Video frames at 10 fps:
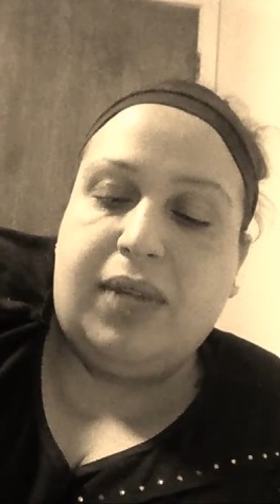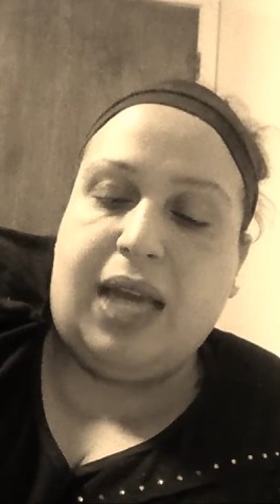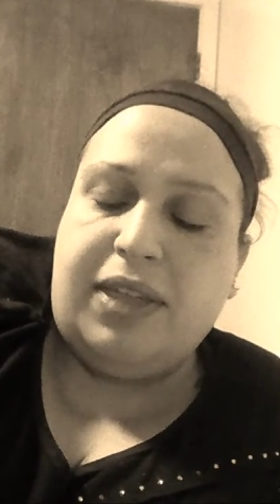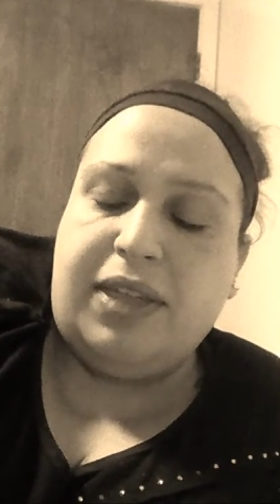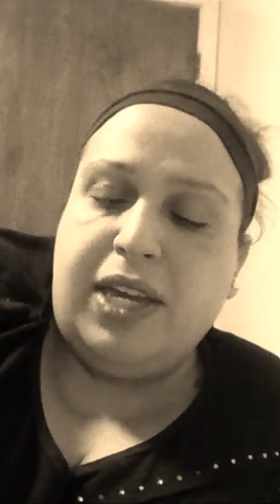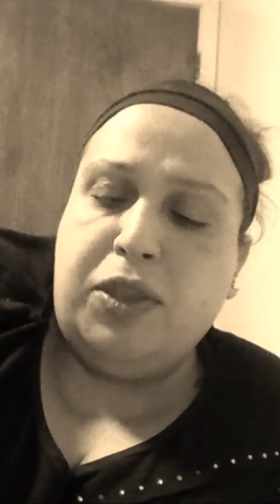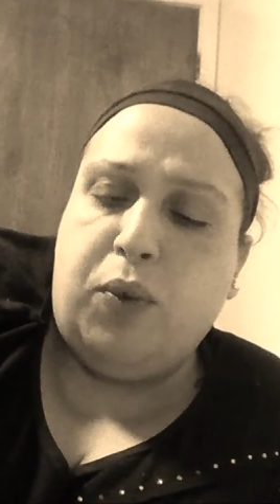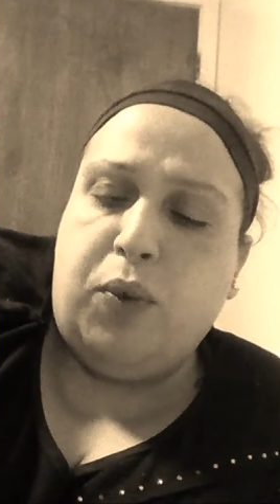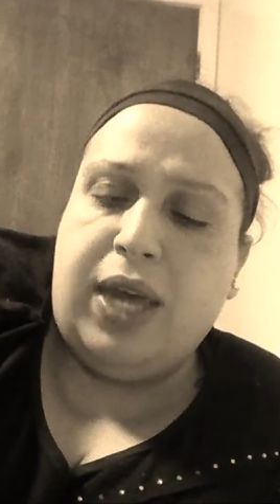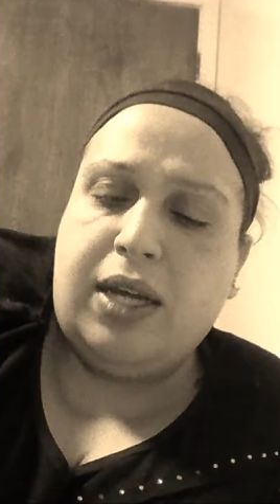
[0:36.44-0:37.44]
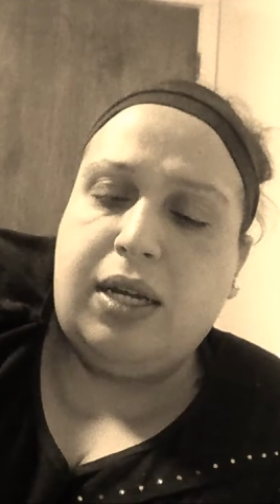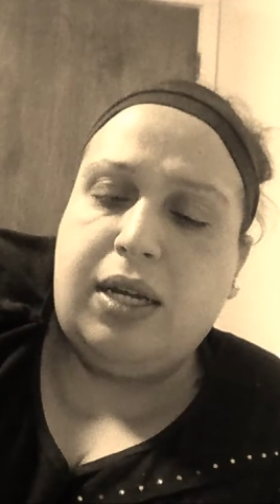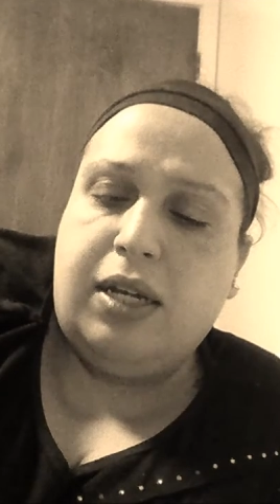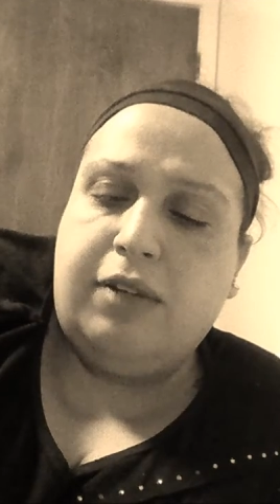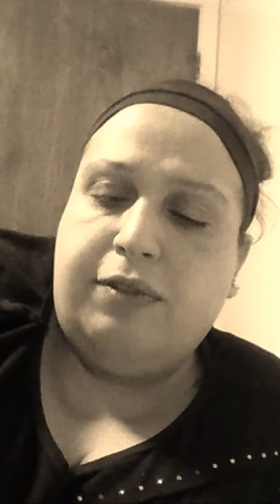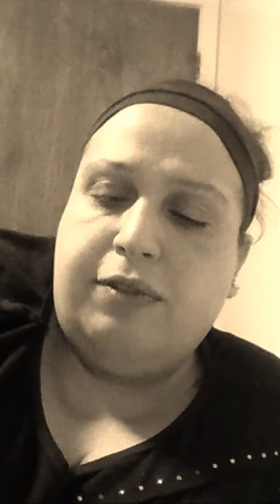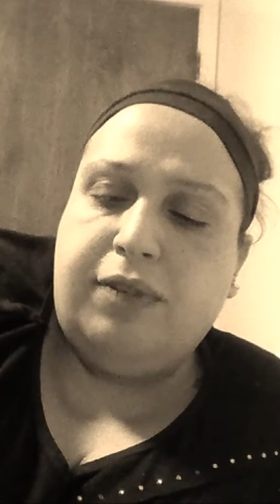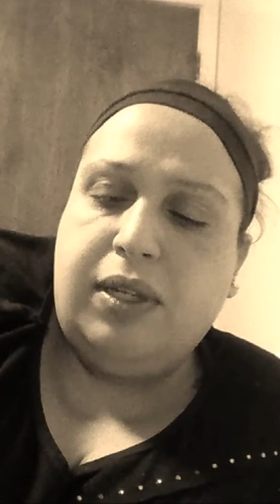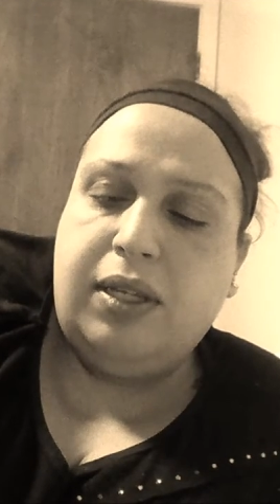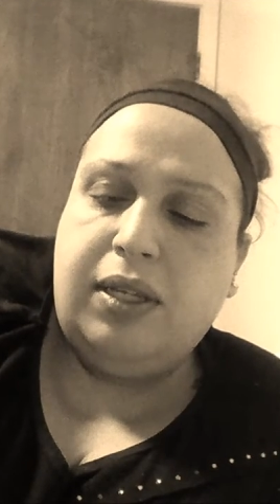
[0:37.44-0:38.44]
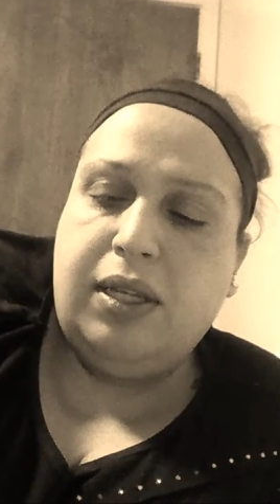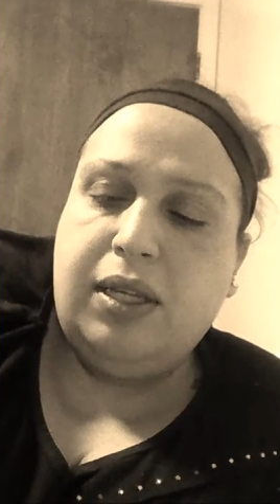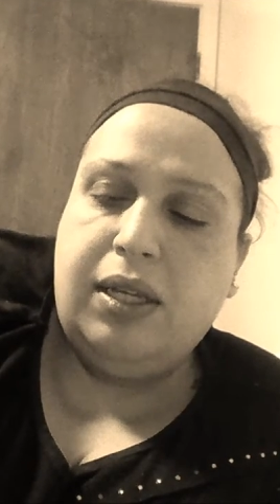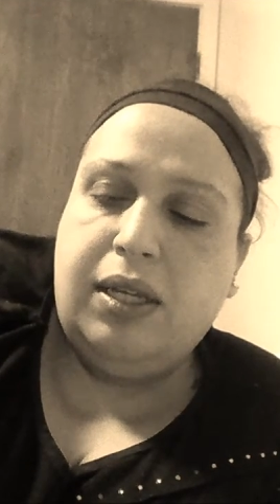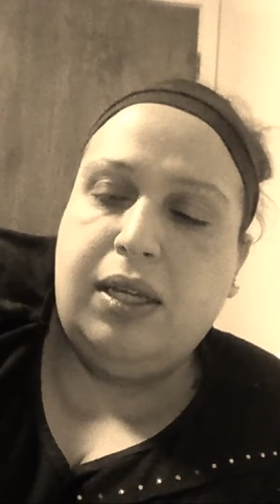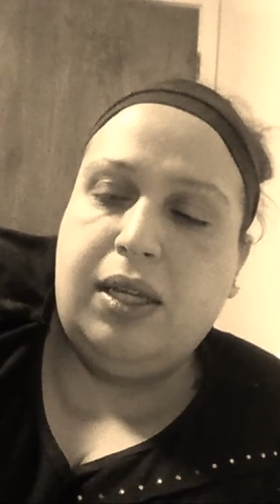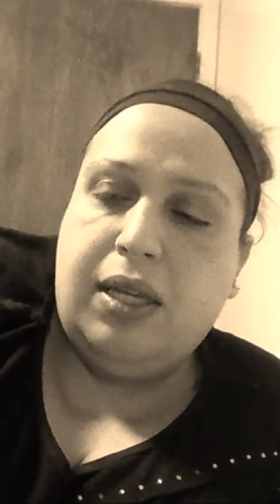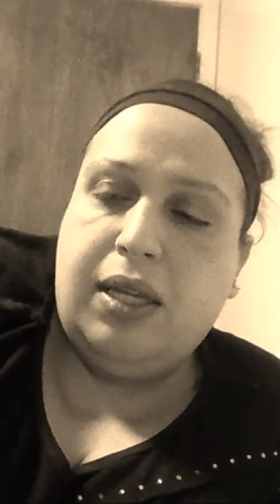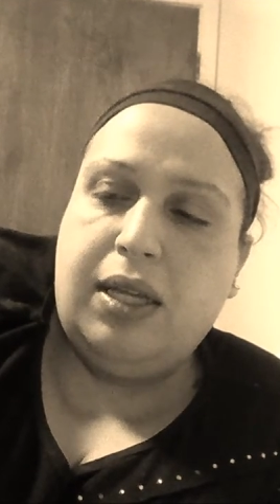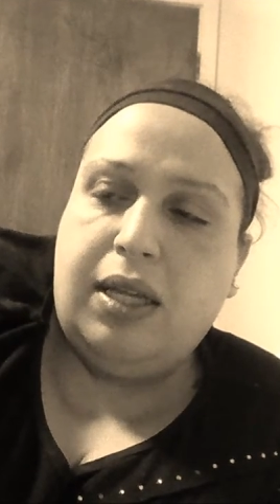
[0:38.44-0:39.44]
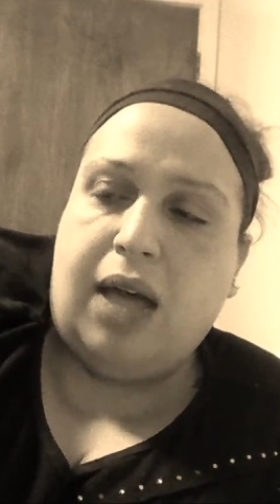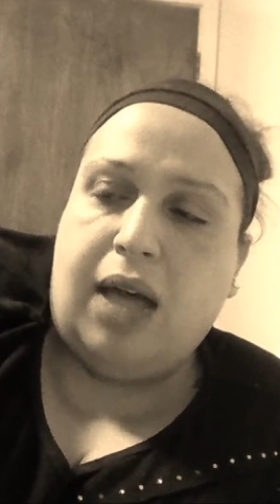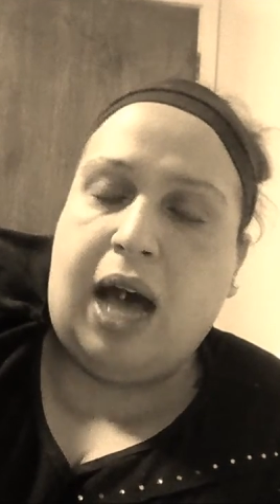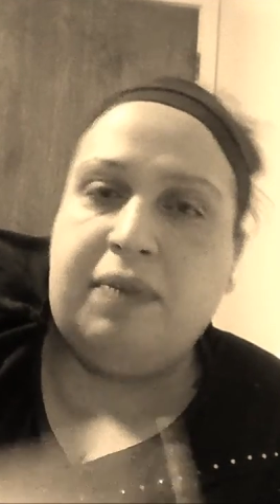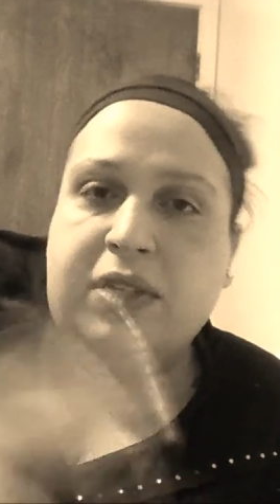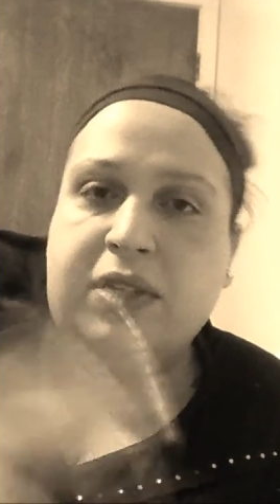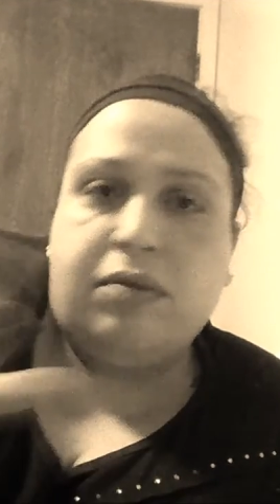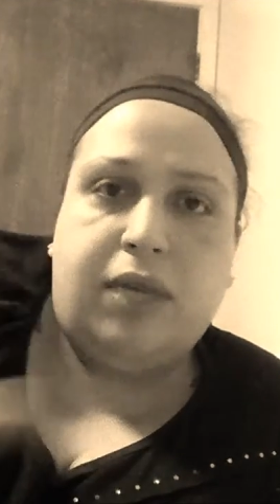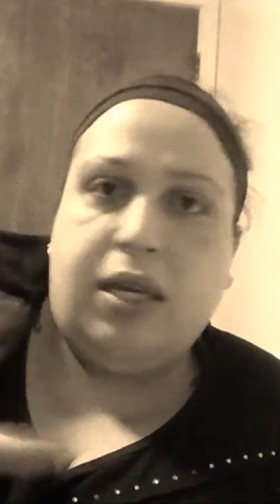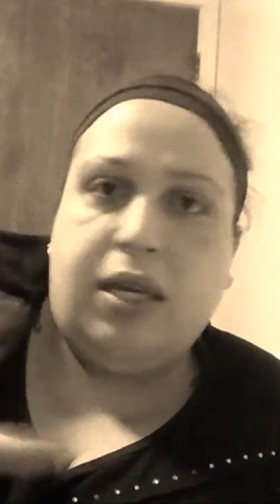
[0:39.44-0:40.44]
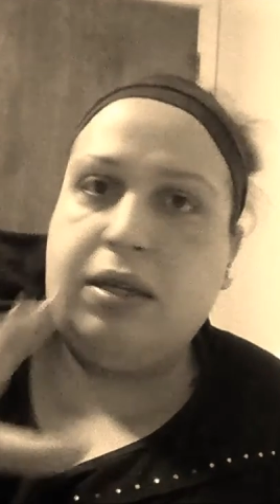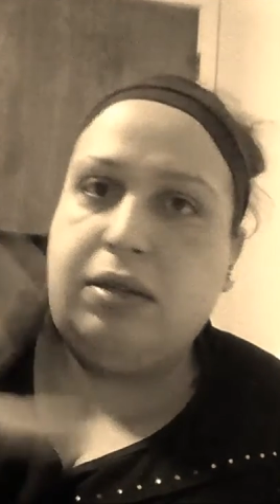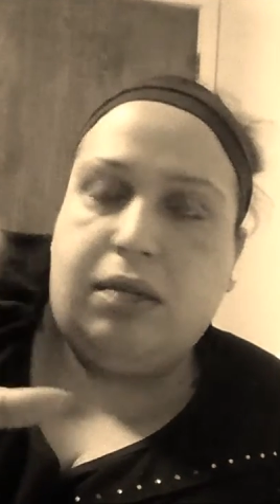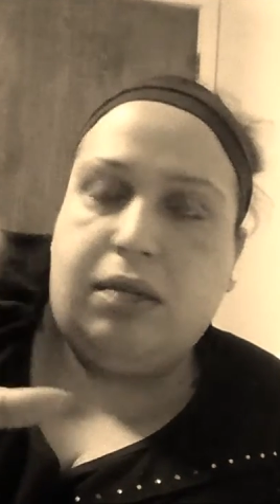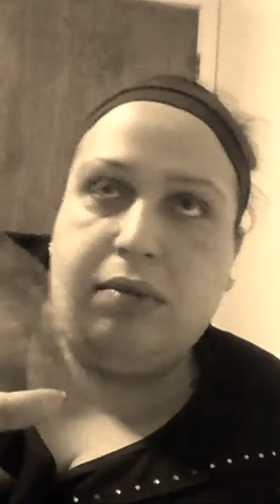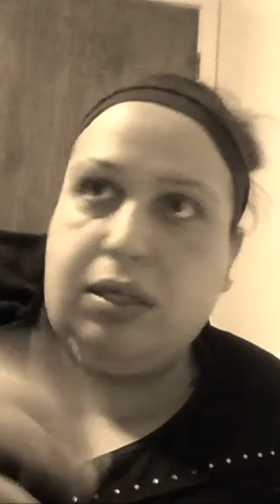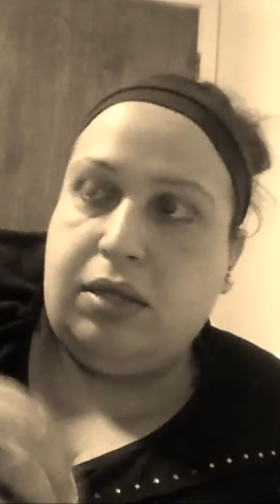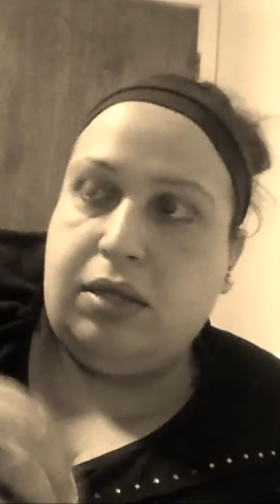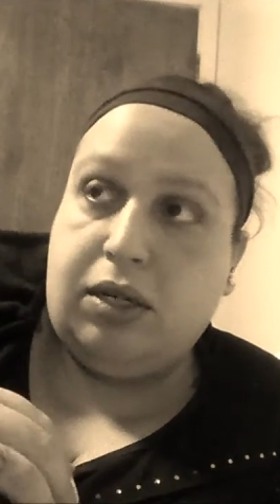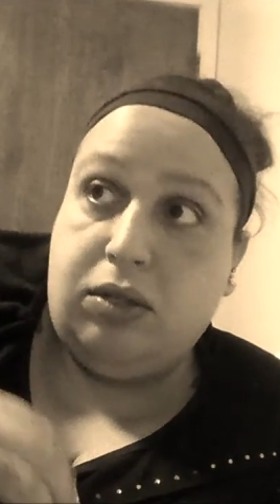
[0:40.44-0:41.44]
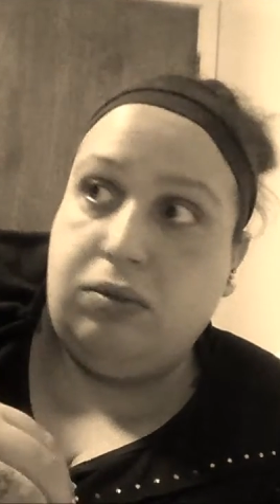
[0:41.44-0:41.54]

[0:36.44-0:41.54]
think in the wake of obviously a